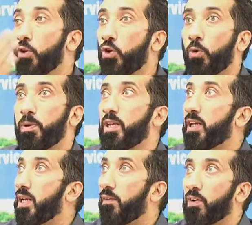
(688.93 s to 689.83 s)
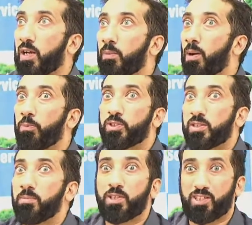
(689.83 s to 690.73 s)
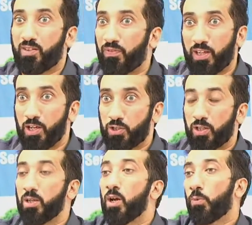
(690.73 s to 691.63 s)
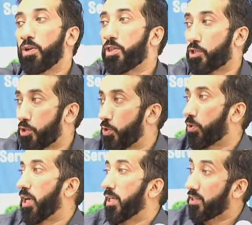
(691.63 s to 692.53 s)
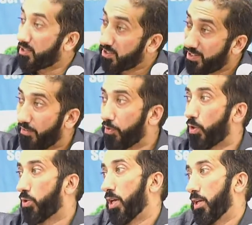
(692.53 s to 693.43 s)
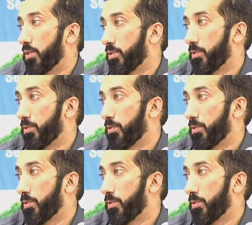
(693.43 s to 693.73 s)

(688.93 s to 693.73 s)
Nobody can ever come up with some justification where this is okay. This is never okay.